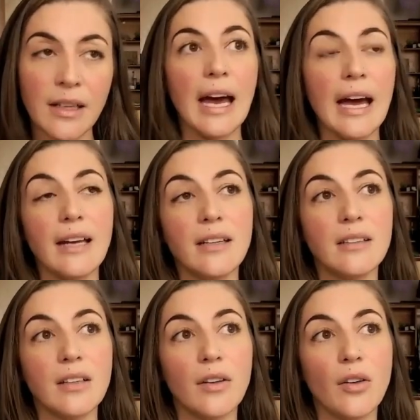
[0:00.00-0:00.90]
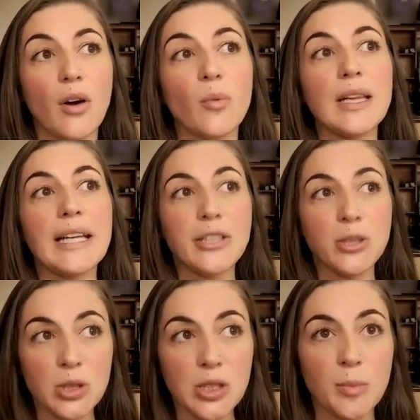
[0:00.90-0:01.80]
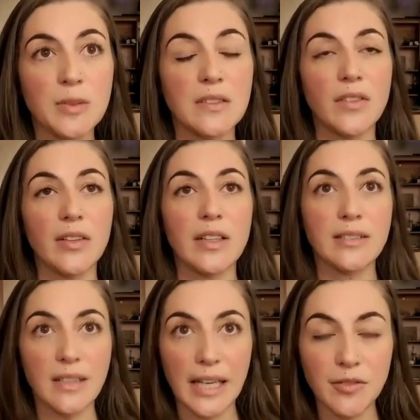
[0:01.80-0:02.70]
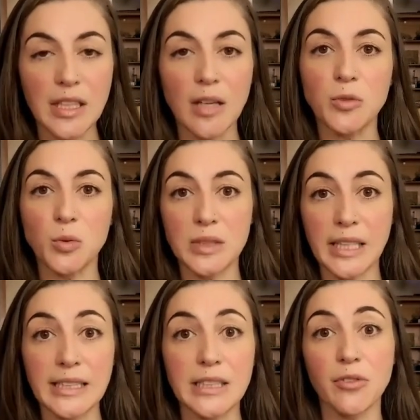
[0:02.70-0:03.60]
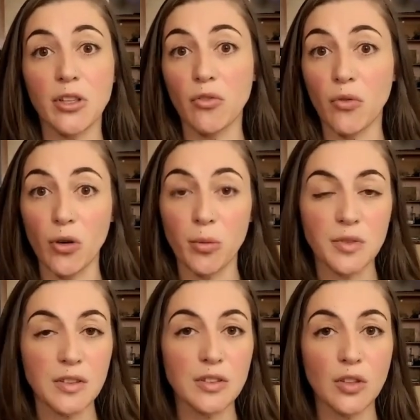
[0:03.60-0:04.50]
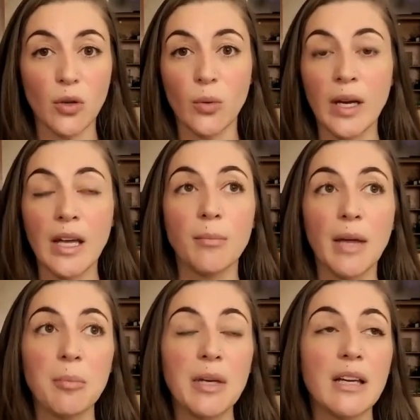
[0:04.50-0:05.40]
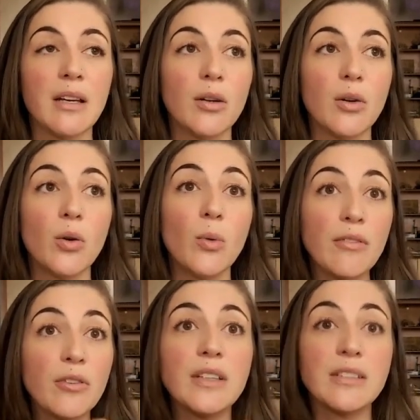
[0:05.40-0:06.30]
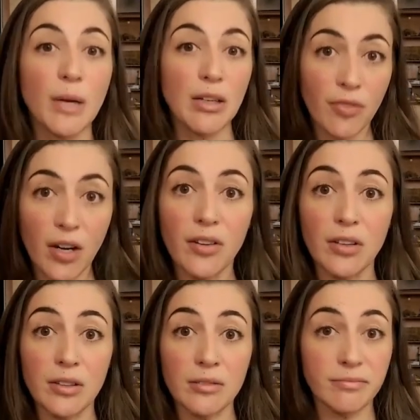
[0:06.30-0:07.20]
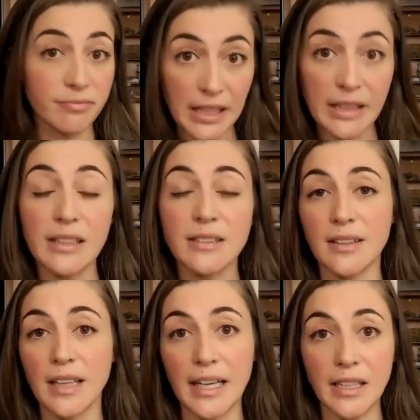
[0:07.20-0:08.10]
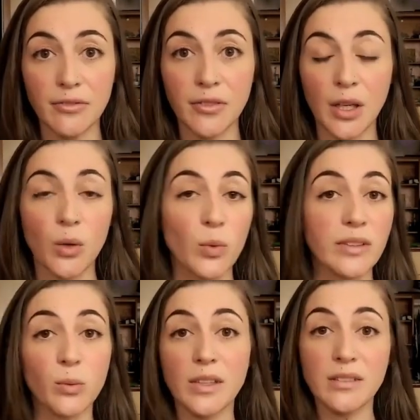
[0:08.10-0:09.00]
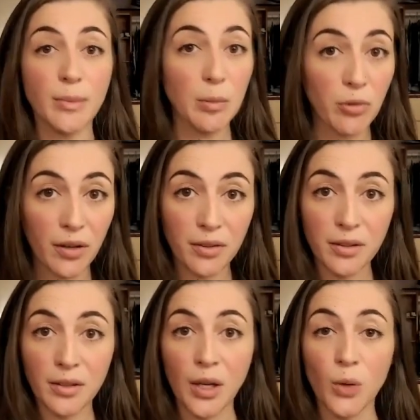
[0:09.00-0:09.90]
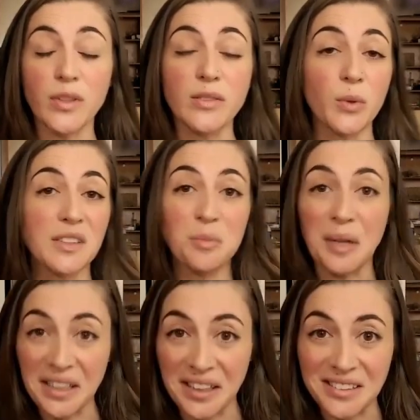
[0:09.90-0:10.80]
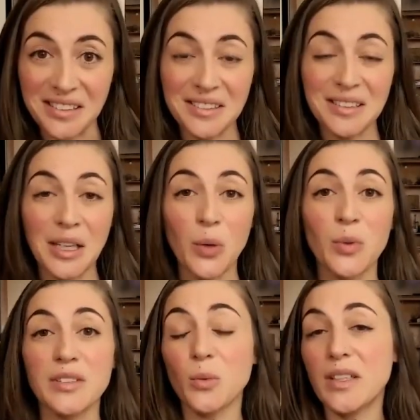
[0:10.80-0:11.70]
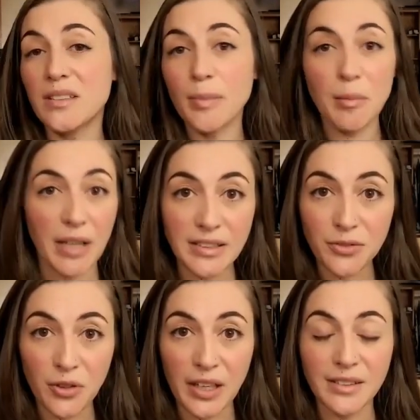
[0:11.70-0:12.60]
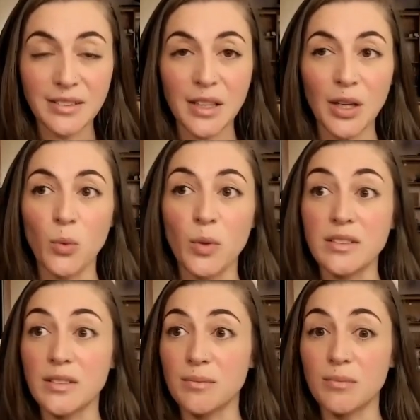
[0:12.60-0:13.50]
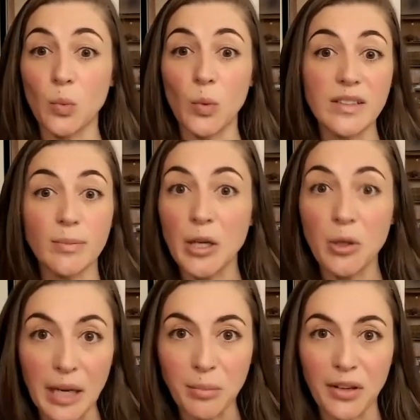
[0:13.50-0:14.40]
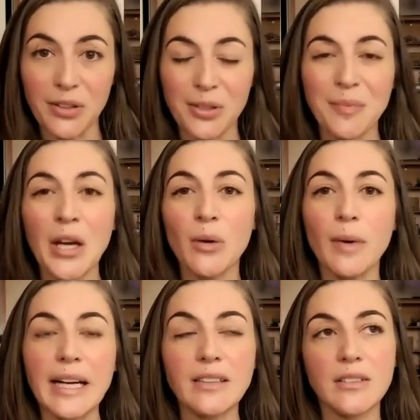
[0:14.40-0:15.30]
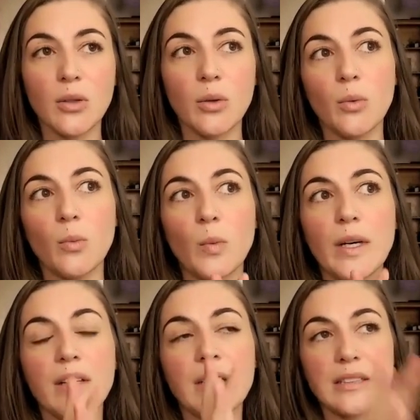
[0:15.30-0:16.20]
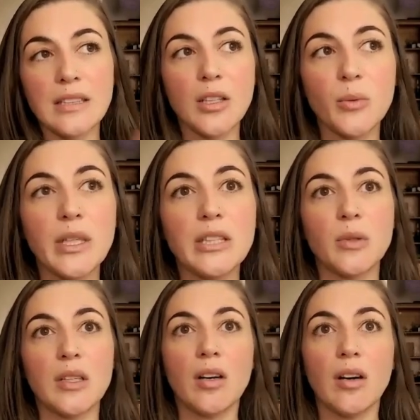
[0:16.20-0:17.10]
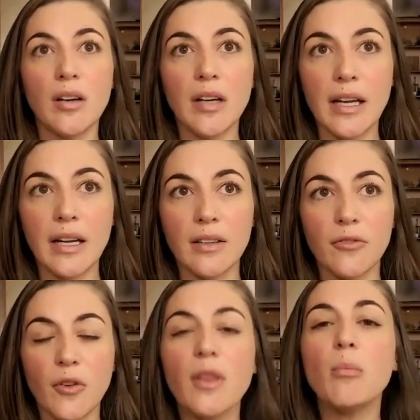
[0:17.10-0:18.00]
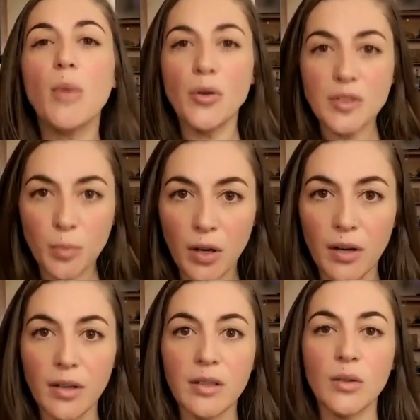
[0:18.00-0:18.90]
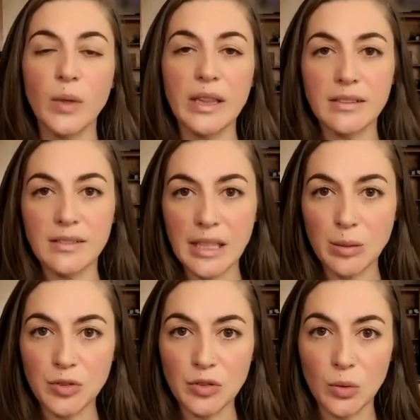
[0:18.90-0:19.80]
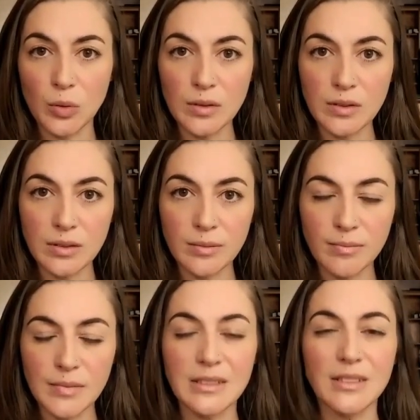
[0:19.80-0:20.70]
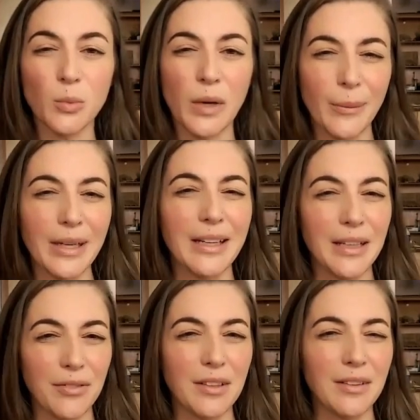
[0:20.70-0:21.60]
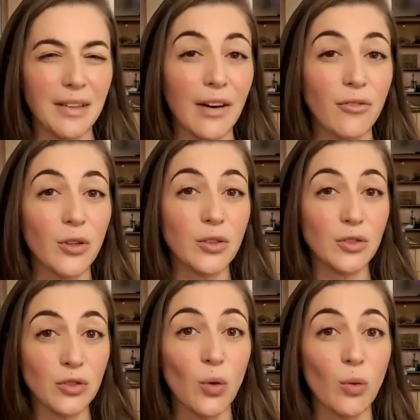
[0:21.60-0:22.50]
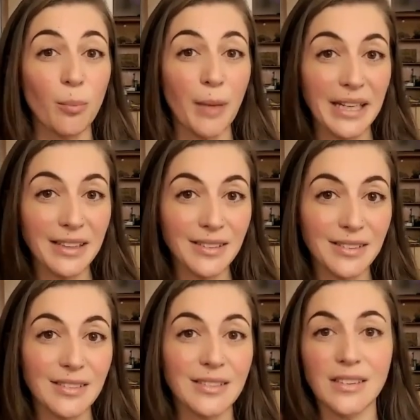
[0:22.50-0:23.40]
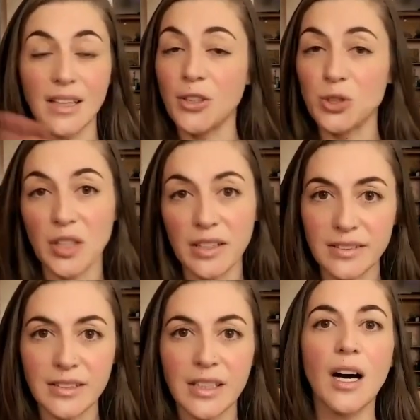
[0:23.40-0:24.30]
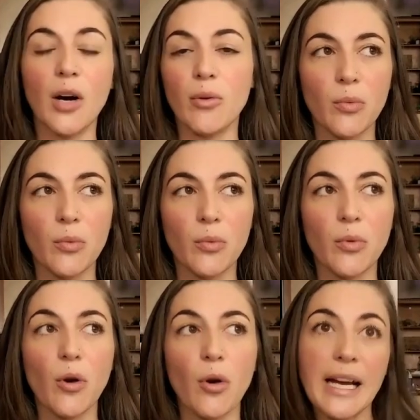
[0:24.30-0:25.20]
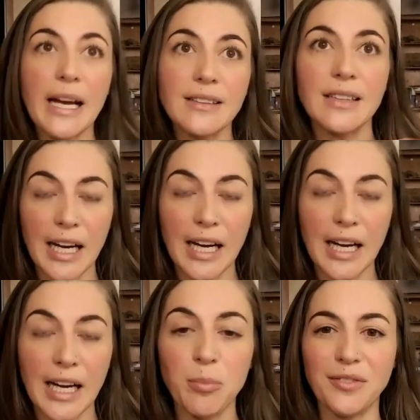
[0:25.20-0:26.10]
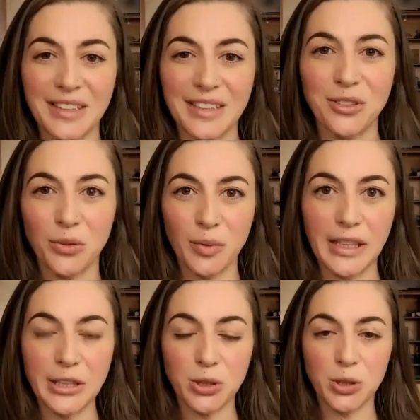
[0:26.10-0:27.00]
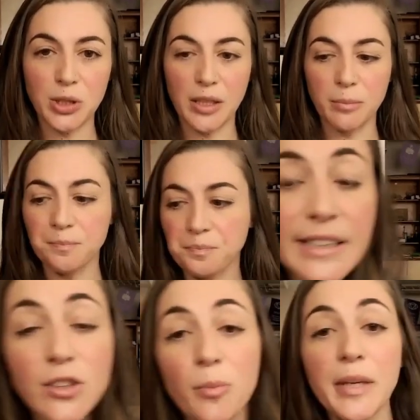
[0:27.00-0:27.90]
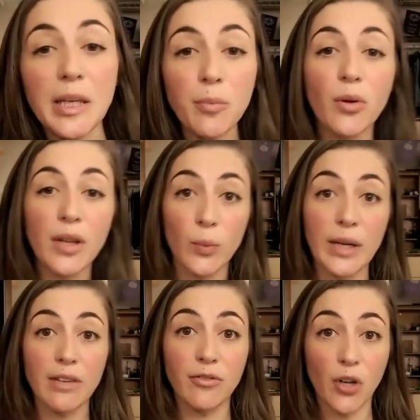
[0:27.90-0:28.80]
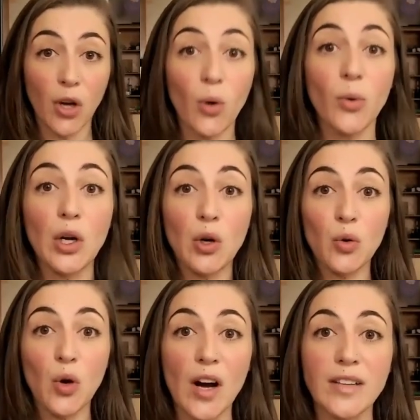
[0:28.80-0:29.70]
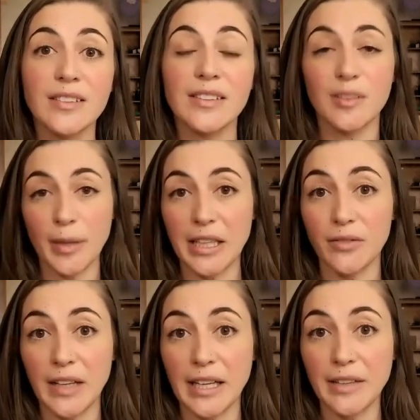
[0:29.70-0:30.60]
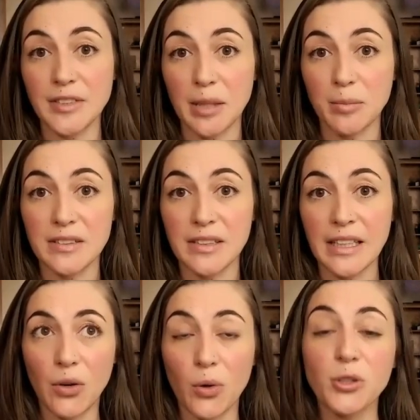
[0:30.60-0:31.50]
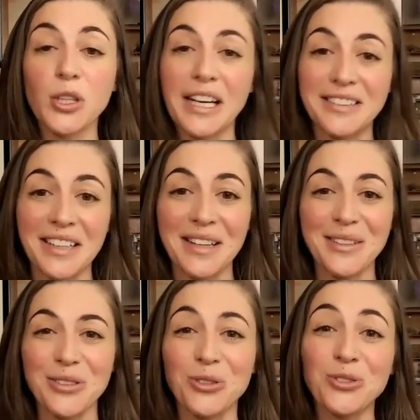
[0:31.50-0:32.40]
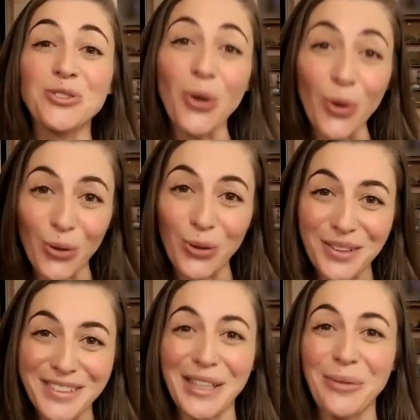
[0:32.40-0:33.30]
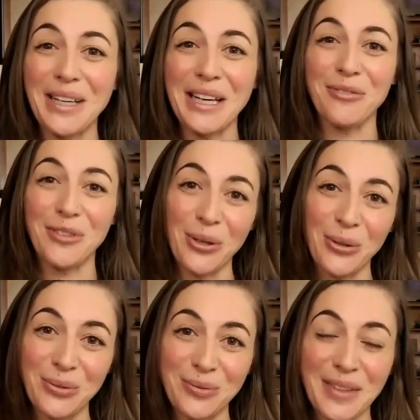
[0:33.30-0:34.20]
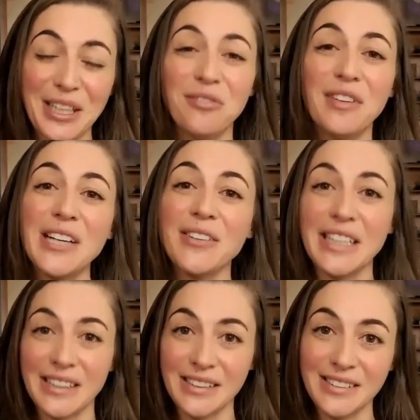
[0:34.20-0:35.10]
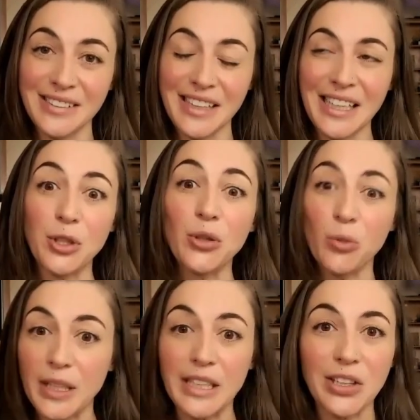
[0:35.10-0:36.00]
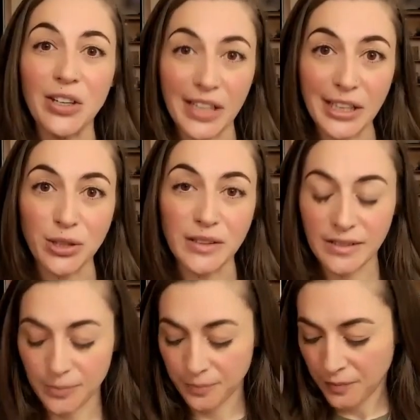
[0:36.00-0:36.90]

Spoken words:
And our relationships in various lifetimes will take different forms. So, maybe whoever is my father in this life was once my brother, was once my cousin, was once my best friend, was once my grandmother, right? So we're continuing to incarnate for the most part with the same souls. This is why we even have soul mates. It's not just a romantic type of love-centered relationship. These are people that we have known across the span of lifetimes. Or should I say, these are souls that we have known in various human incarnations.